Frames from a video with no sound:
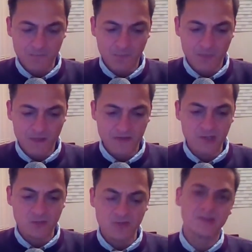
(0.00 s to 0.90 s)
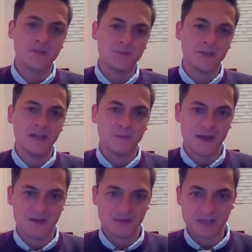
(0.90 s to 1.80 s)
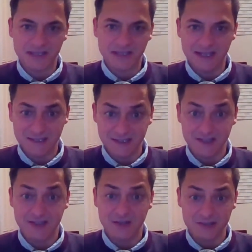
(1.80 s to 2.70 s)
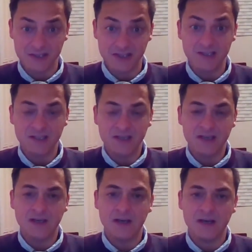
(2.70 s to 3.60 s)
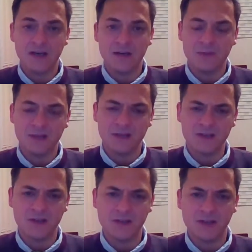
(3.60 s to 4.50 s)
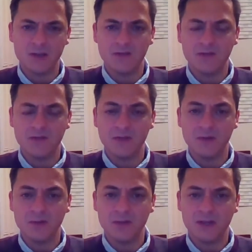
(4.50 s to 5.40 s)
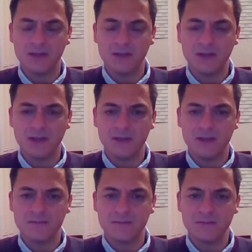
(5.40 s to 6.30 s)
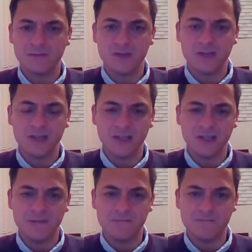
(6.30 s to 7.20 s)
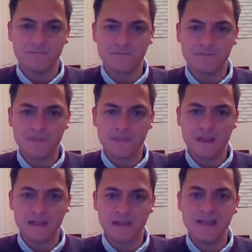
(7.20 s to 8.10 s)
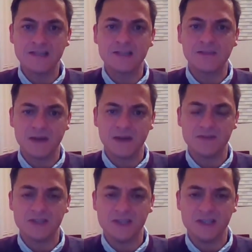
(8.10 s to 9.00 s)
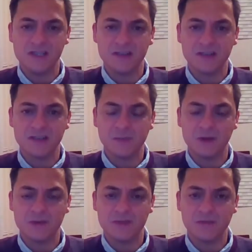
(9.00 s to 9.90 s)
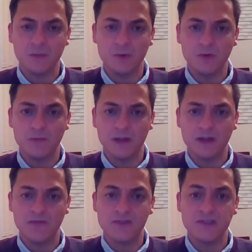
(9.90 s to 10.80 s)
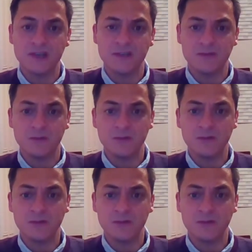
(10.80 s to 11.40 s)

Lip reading: This one's going to be about getting started and kind of an overview, and really less about Geegeez, I suppose, and more about the general